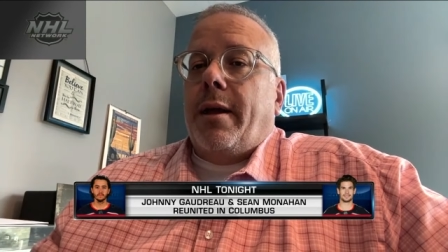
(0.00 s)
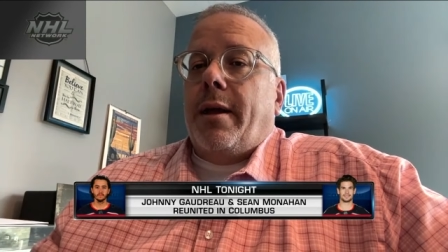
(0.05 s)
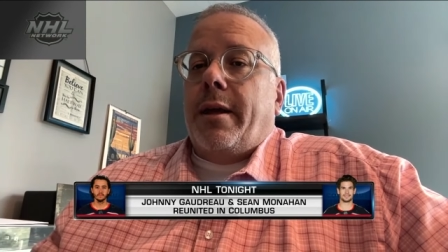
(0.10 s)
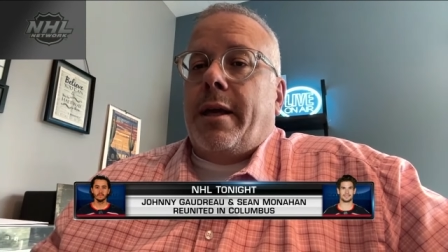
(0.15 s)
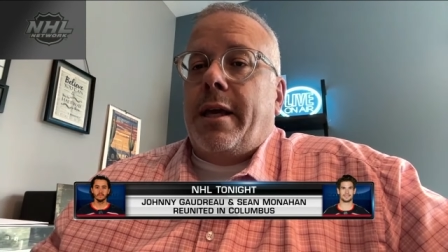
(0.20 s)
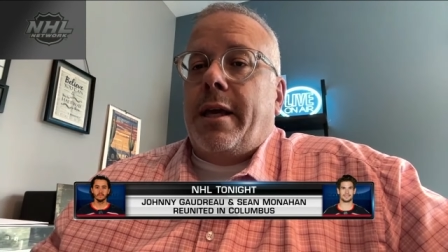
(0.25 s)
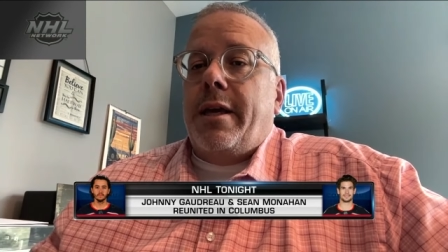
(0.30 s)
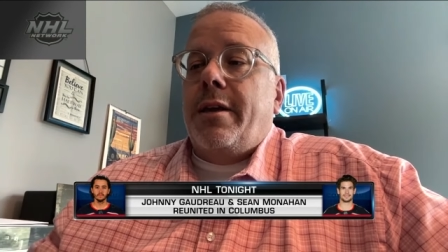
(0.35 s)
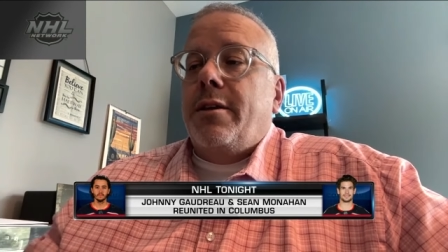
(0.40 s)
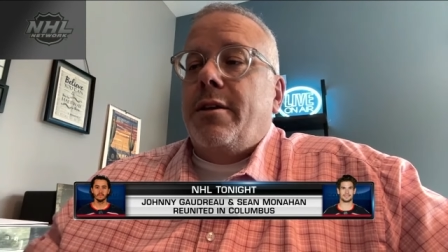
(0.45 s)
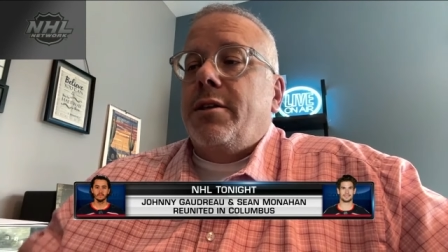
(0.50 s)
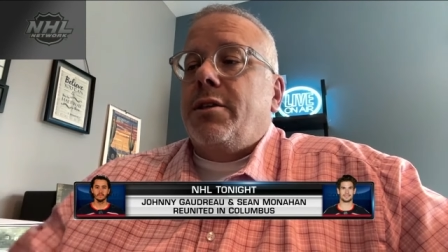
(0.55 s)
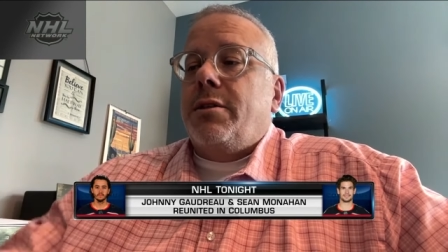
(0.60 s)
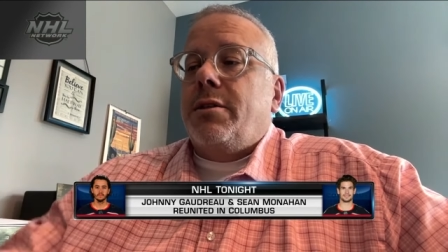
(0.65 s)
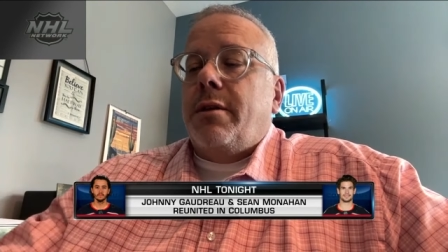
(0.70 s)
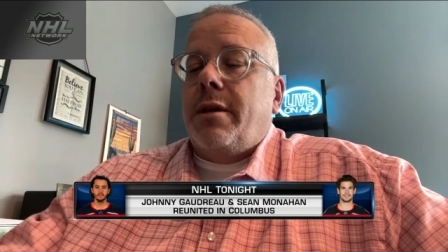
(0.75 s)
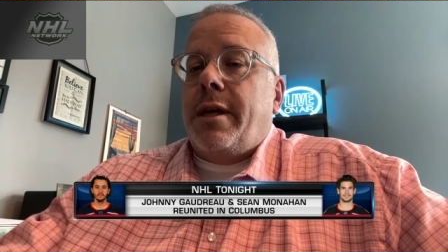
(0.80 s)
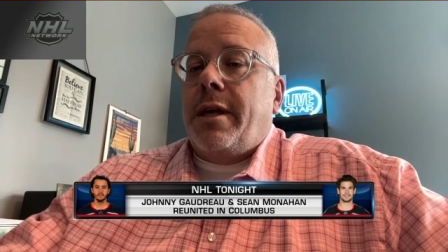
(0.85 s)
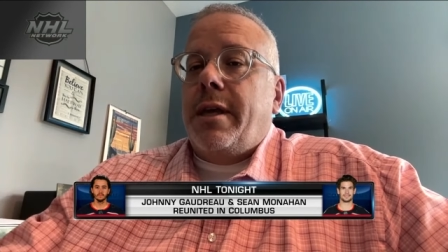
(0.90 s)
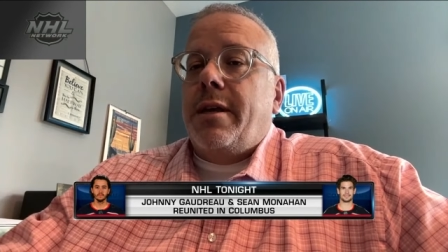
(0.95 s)
He
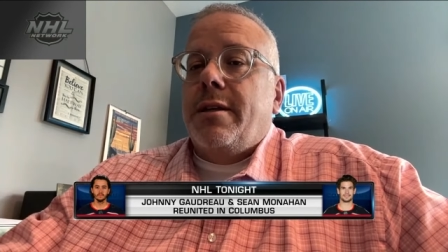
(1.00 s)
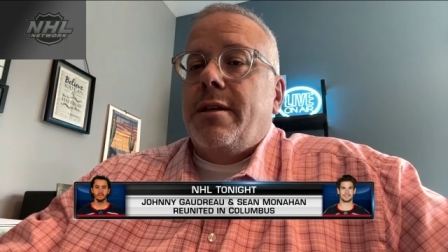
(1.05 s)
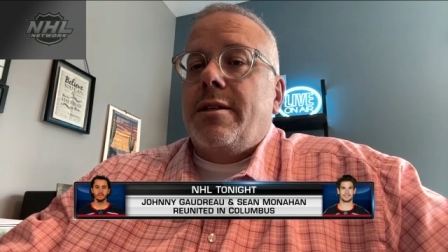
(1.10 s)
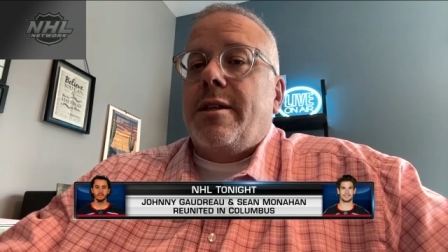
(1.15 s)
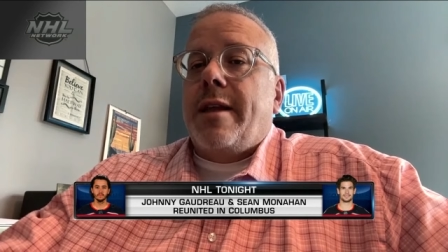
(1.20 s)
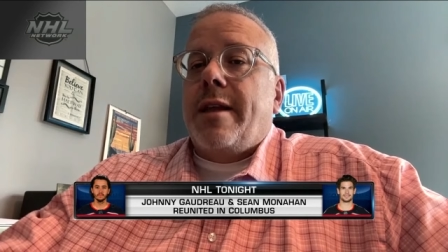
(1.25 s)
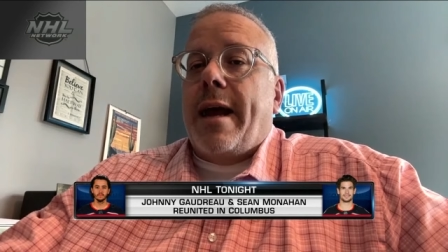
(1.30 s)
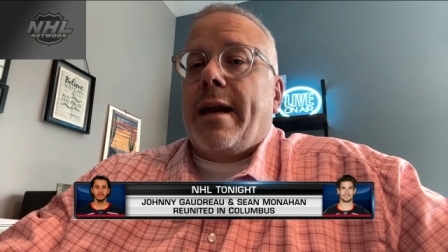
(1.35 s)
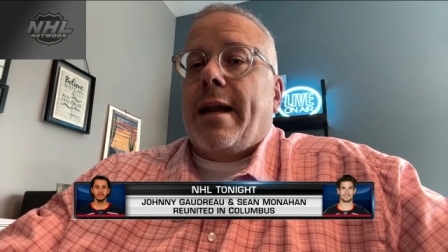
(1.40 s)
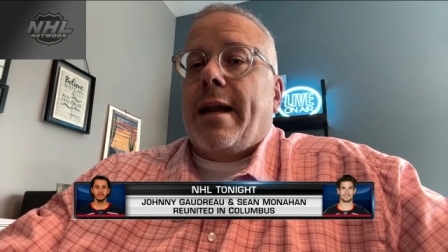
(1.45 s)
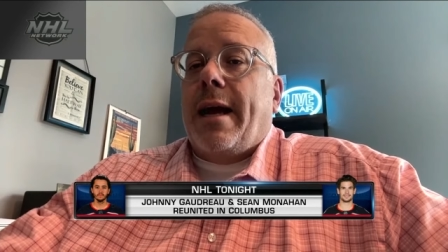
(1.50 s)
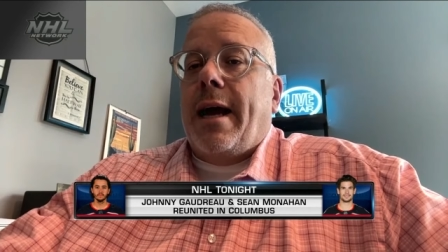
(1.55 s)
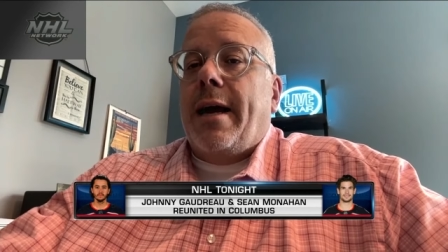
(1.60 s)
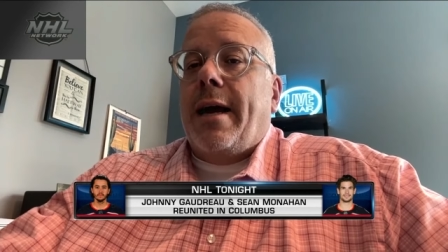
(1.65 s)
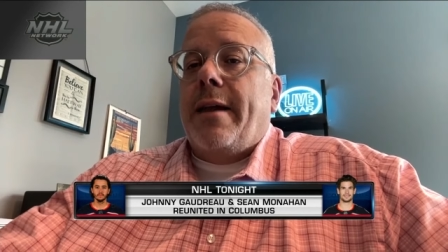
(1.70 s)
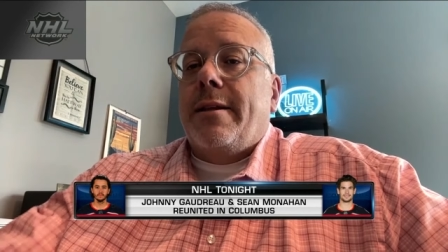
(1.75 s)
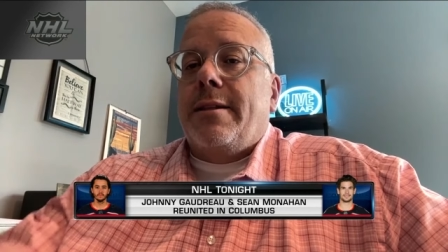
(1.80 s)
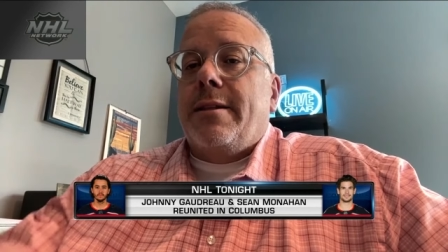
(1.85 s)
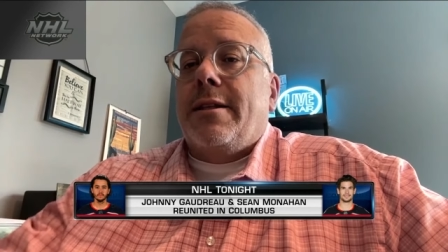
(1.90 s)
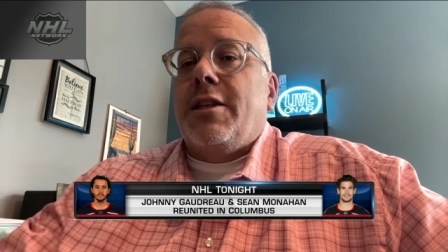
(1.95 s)
is he is that guy
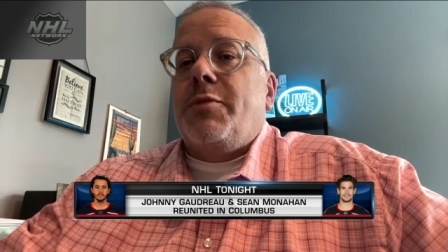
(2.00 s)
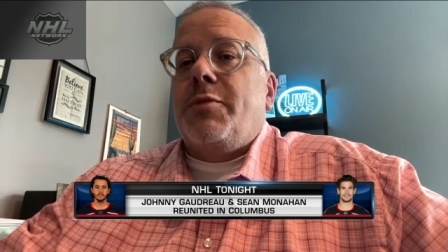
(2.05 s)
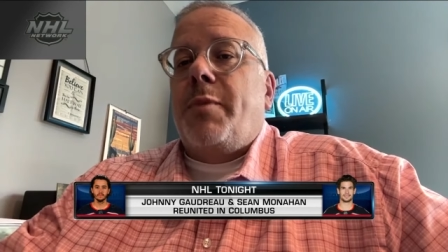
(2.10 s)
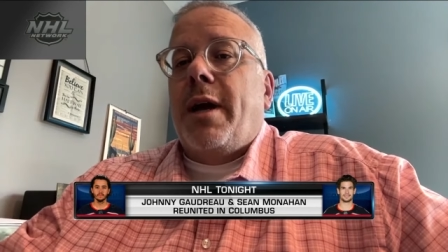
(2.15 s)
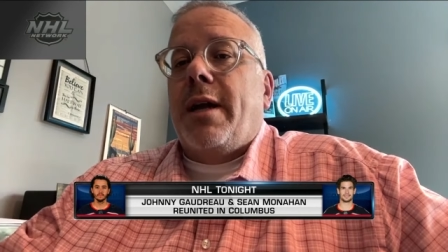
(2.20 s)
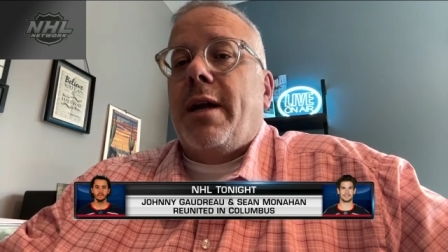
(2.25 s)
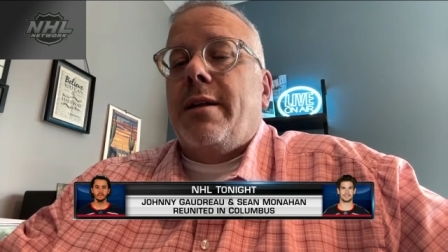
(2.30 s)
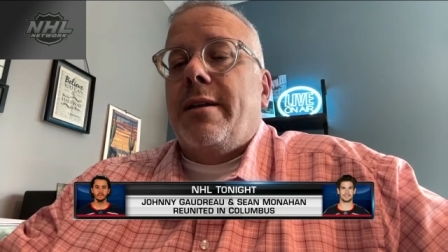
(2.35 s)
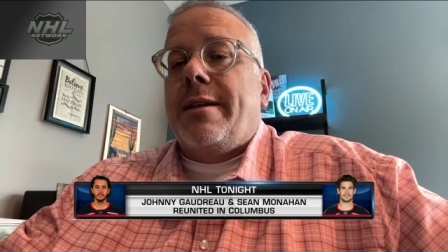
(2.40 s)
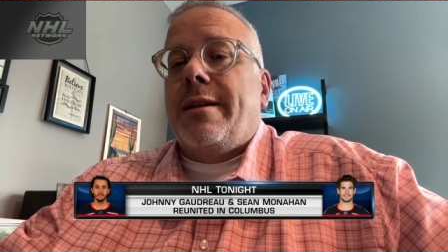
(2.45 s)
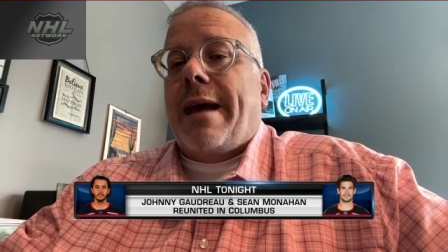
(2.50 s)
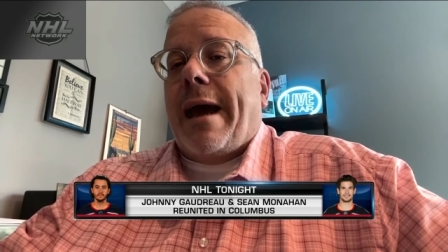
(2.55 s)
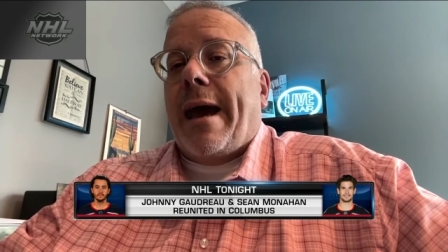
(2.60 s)
that's expected to